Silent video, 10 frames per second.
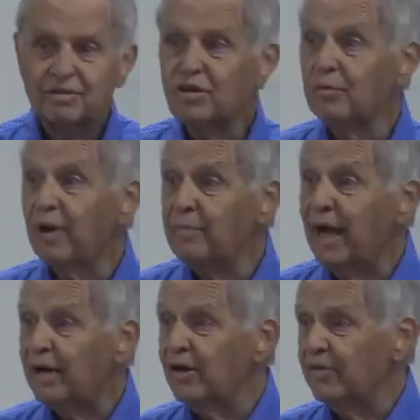turn my
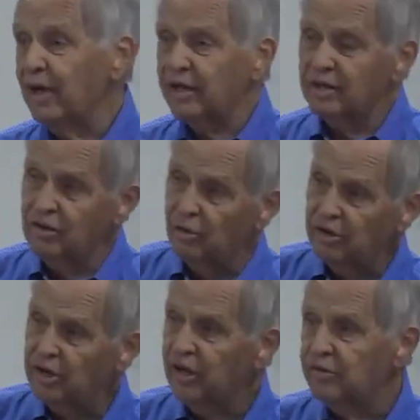back on that and go
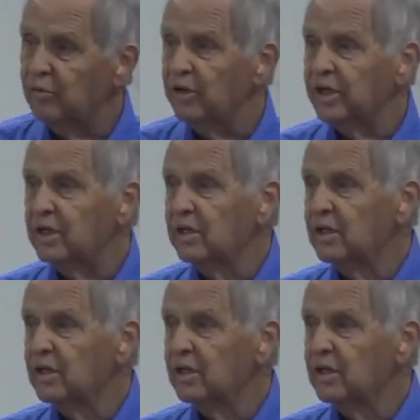in another way?